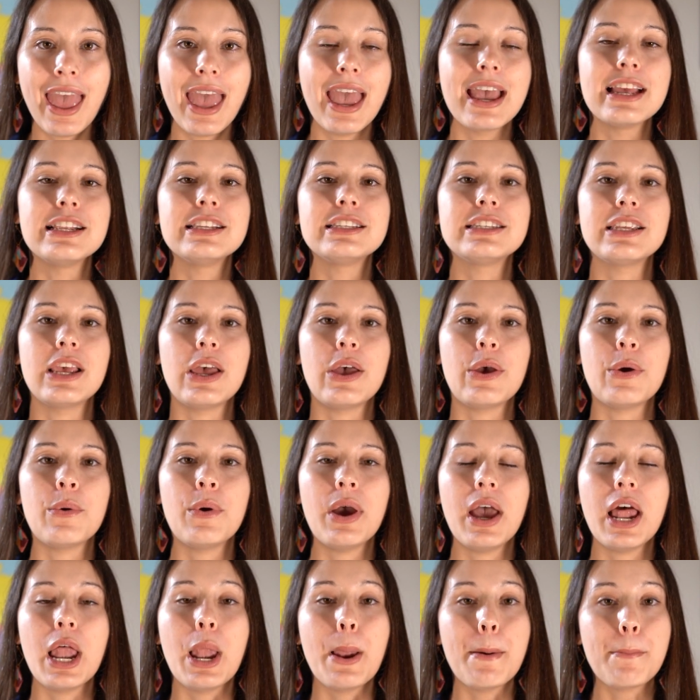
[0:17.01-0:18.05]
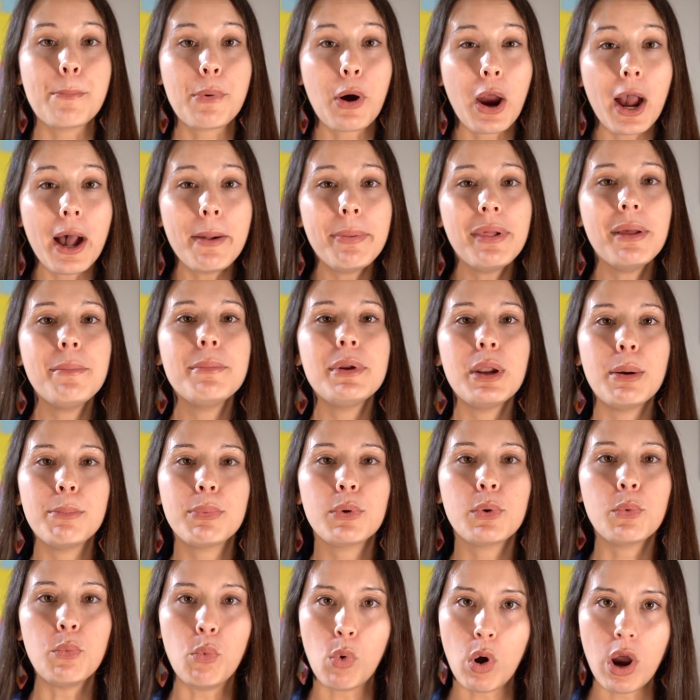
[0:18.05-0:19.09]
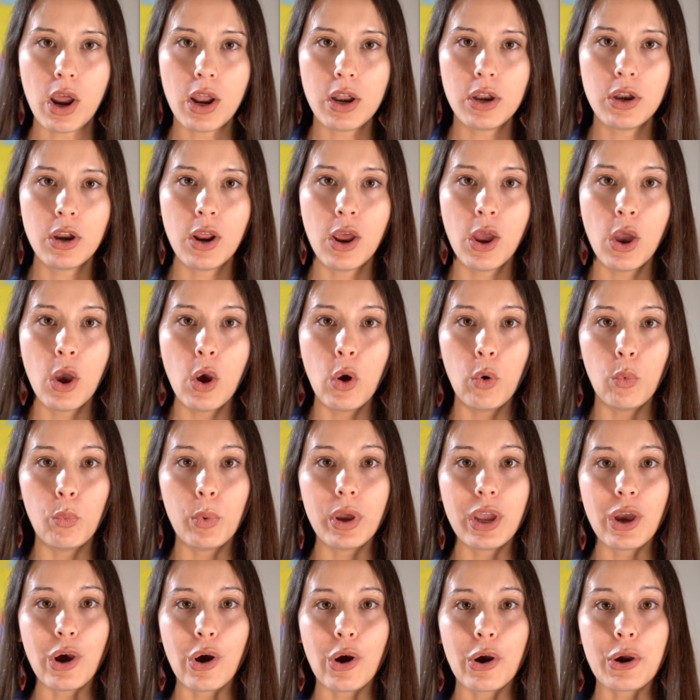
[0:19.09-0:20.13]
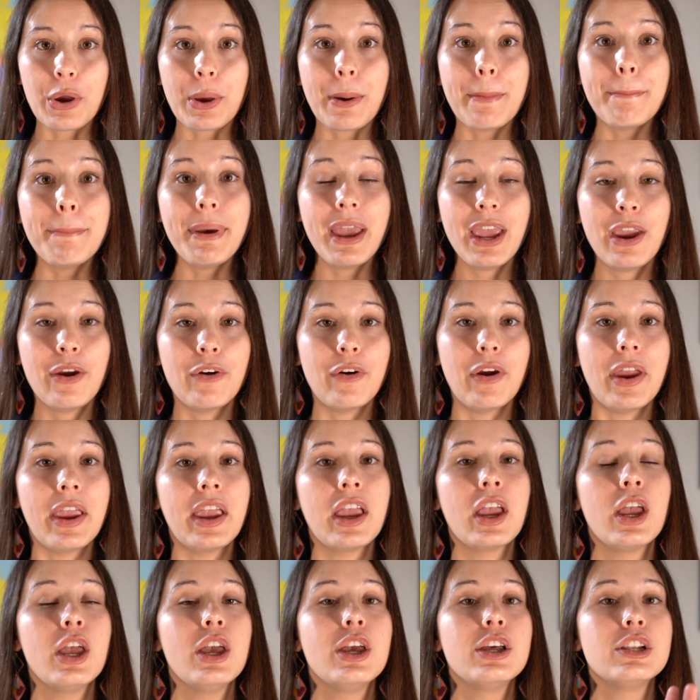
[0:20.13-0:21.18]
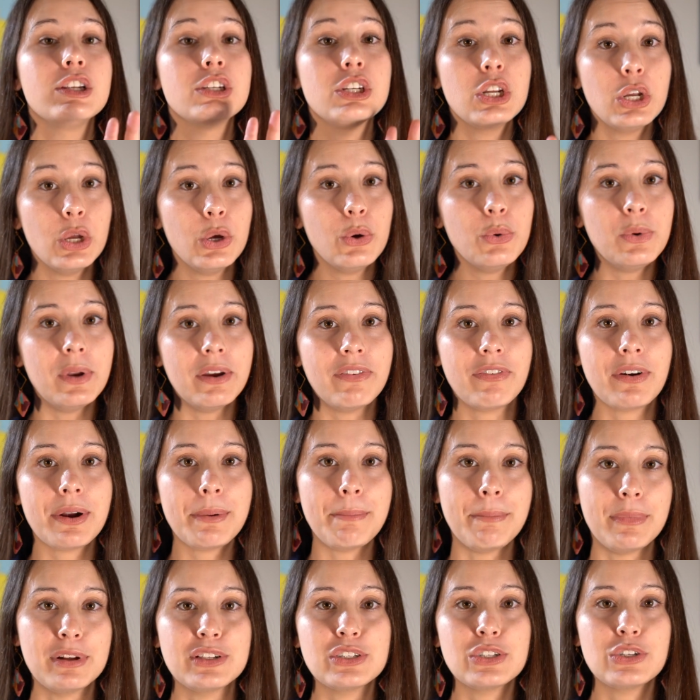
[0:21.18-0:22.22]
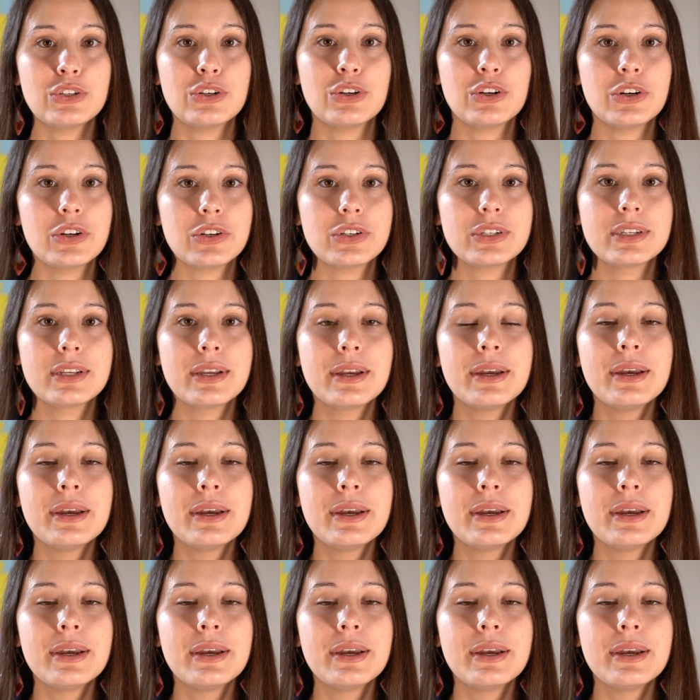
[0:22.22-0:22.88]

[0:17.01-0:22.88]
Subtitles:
And so problem number 1, we are comparing two different Munsters.